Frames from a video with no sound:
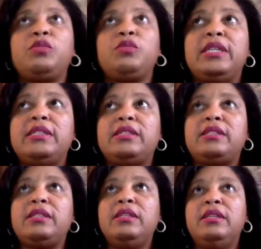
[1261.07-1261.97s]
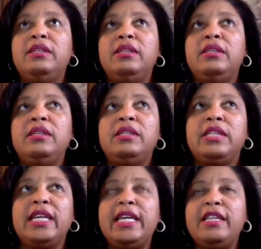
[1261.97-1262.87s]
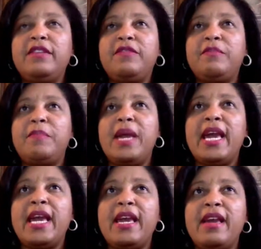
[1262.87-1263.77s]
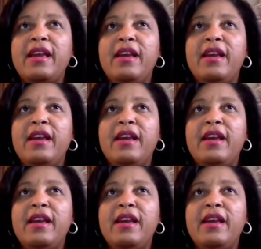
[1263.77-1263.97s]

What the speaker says: was the end of May.